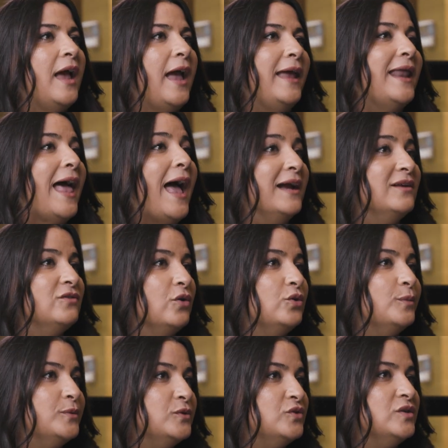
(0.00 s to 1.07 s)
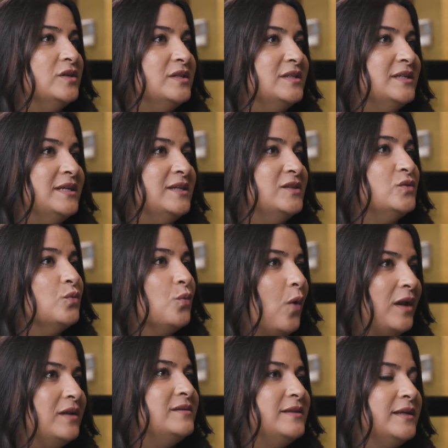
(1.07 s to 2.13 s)
and act on opportunities
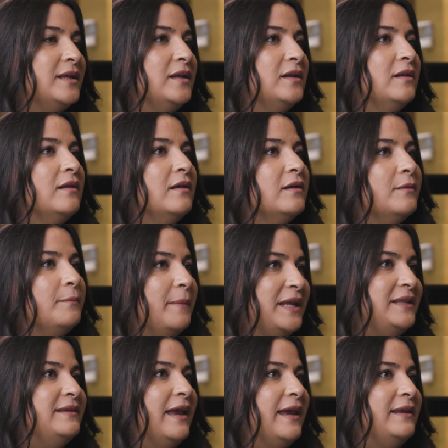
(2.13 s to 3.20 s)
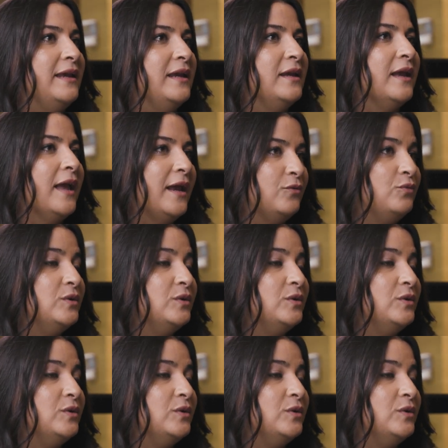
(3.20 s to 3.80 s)
while still maintaining and